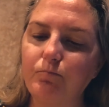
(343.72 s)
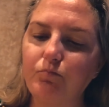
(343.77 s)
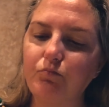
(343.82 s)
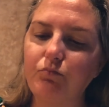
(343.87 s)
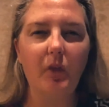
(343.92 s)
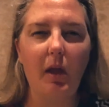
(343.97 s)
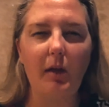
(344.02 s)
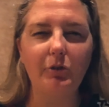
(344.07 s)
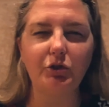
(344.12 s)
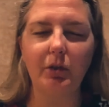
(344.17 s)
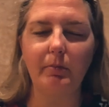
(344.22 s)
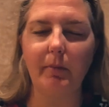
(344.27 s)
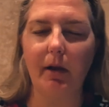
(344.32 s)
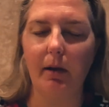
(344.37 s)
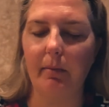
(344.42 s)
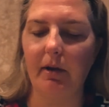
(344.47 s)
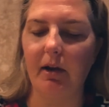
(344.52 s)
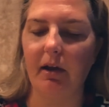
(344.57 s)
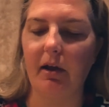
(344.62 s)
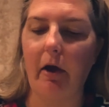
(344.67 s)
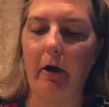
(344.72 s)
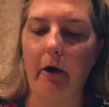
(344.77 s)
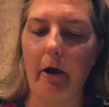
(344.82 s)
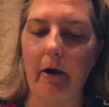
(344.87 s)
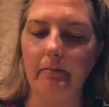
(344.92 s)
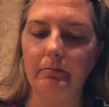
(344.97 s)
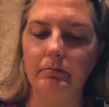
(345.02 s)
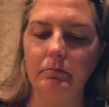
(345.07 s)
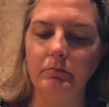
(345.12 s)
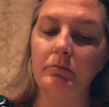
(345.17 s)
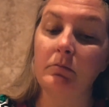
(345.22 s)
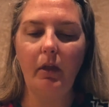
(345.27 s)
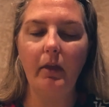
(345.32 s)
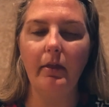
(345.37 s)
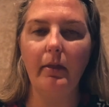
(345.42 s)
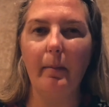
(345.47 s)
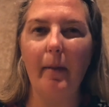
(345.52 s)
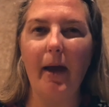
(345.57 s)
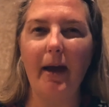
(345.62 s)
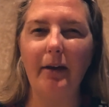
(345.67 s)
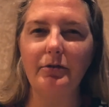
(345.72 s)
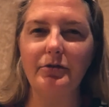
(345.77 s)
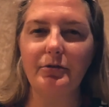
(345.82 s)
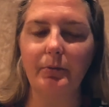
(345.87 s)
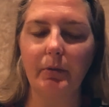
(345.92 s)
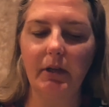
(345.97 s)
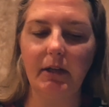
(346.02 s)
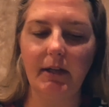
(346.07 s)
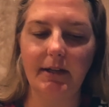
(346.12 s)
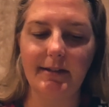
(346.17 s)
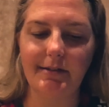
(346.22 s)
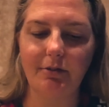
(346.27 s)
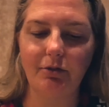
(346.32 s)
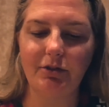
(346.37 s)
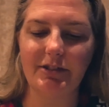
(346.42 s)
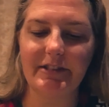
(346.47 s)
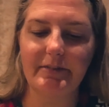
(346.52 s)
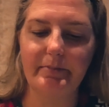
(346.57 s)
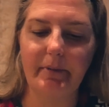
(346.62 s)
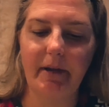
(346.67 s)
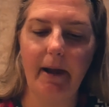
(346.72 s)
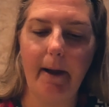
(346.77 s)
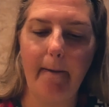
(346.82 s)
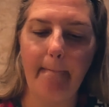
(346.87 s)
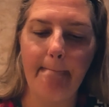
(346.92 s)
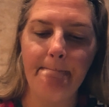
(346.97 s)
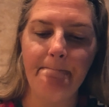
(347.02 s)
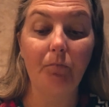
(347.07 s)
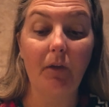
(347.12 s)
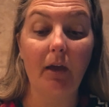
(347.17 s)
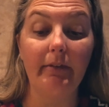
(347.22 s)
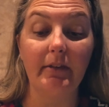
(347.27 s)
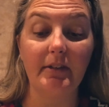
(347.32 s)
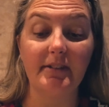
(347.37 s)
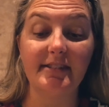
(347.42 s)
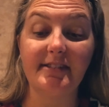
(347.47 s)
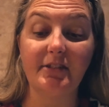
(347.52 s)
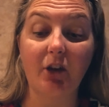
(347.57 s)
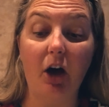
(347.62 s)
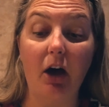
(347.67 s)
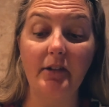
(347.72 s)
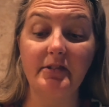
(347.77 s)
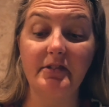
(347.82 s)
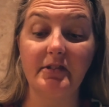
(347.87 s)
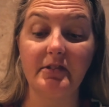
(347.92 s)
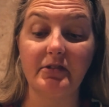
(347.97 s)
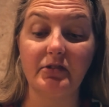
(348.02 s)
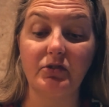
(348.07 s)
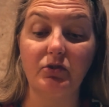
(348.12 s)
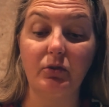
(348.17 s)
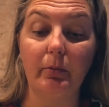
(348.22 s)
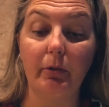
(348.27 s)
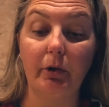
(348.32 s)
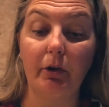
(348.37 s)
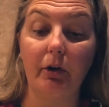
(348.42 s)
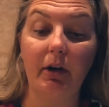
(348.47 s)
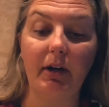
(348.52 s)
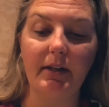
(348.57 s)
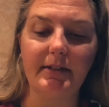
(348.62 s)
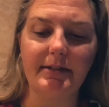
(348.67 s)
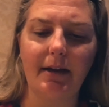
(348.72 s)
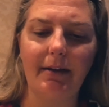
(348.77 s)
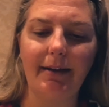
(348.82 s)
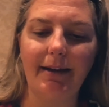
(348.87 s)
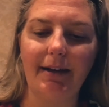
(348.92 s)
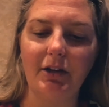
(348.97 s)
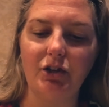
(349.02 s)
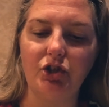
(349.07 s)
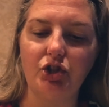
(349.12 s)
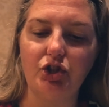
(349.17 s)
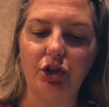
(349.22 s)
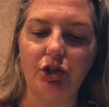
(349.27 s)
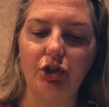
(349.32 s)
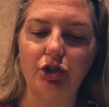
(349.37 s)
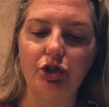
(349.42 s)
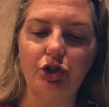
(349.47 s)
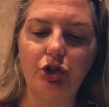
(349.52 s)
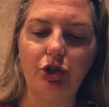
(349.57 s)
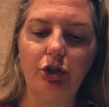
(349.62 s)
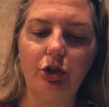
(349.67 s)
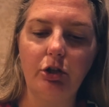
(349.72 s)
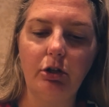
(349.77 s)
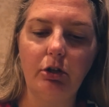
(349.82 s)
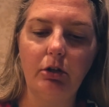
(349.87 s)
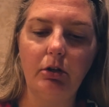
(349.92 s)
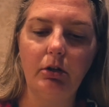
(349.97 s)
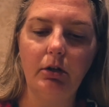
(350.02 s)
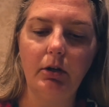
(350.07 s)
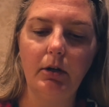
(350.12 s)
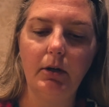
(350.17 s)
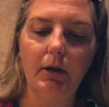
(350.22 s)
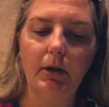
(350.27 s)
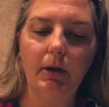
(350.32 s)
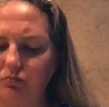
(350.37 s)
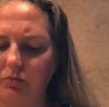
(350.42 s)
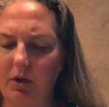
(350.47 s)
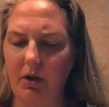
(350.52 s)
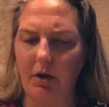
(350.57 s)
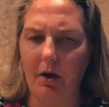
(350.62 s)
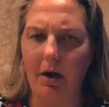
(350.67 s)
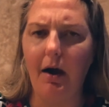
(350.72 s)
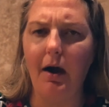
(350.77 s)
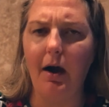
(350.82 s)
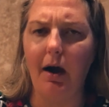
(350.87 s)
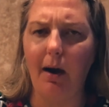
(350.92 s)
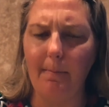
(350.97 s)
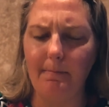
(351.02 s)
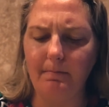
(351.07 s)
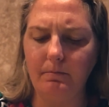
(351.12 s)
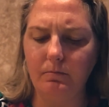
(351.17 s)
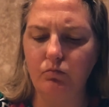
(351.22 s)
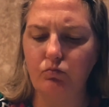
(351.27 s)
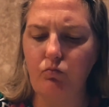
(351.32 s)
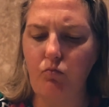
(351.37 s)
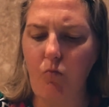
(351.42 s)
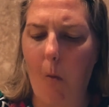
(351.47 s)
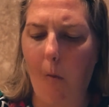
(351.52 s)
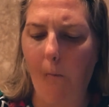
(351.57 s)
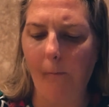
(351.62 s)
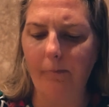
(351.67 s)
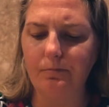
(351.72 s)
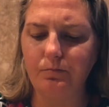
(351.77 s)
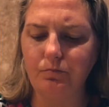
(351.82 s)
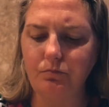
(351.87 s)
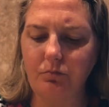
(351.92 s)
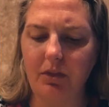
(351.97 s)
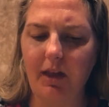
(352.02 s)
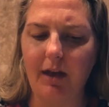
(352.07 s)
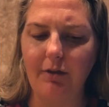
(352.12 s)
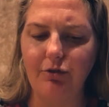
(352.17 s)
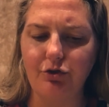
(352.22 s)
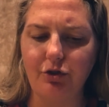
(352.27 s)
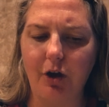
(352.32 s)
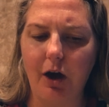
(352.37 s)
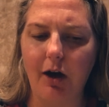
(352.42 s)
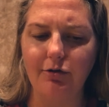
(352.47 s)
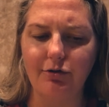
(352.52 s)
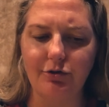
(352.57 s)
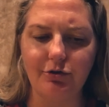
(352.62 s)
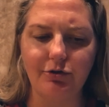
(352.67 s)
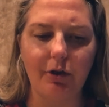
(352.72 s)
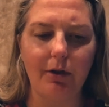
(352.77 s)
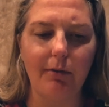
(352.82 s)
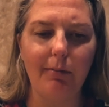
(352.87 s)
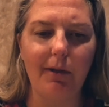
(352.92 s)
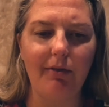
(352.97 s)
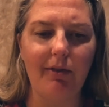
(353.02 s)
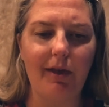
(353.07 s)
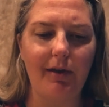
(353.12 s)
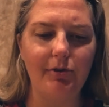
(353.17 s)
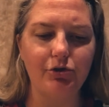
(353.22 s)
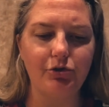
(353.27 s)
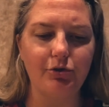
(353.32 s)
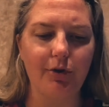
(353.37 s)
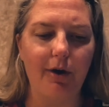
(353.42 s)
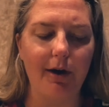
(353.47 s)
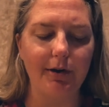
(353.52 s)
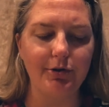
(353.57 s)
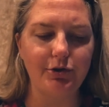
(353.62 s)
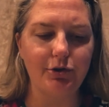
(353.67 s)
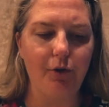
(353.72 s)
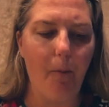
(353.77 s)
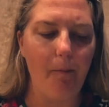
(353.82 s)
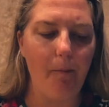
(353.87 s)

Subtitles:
It actually might have been a carrot. The batter is really nice and crispy, and the sauce is super good. It's got like a ginger. Yeah, that sauce. It's all about that sauce.